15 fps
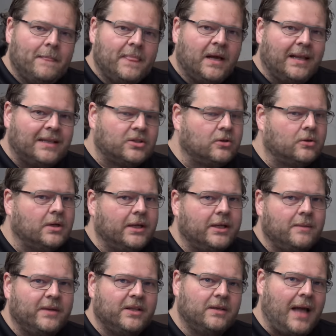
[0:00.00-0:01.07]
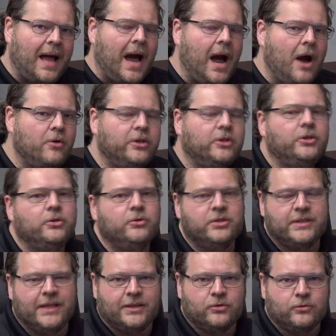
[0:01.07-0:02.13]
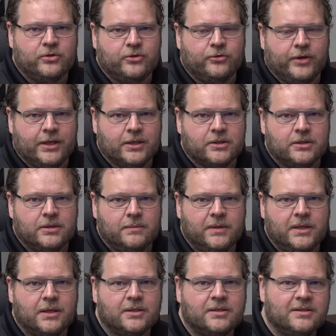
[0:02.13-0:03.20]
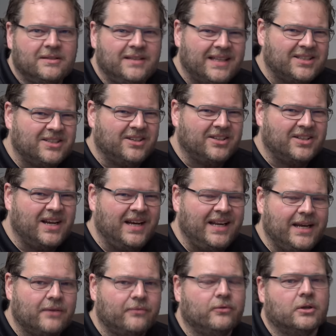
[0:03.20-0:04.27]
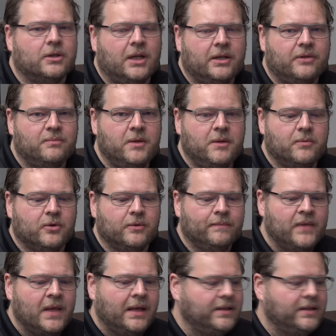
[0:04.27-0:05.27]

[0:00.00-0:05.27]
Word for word: Now let's talk a little bit how you use that two screens, because that's not clear for a lot of people.